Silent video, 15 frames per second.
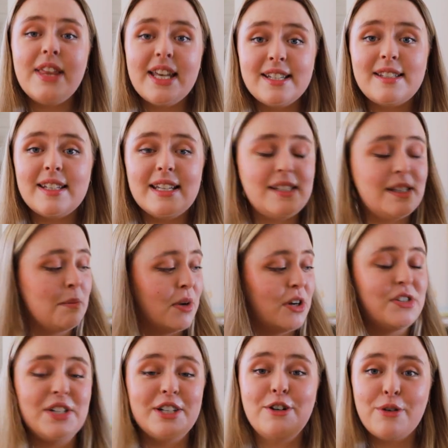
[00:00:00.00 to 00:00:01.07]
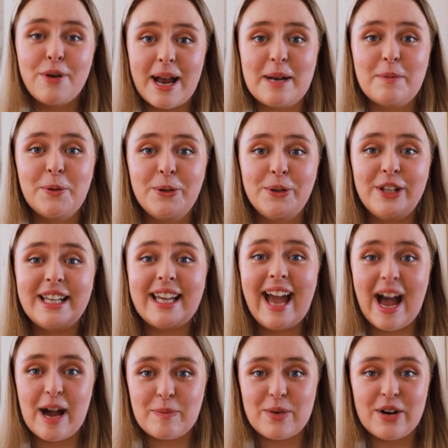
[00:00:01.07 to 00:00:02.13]
This is the most incredible
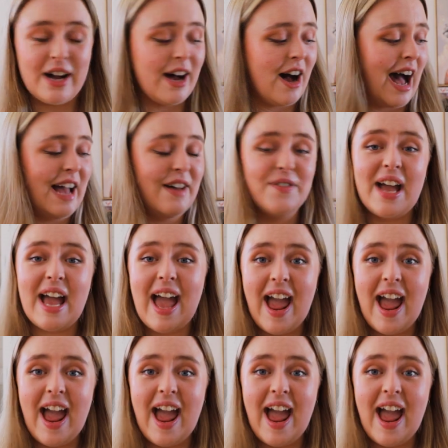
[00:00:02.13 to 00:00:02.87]
camera I have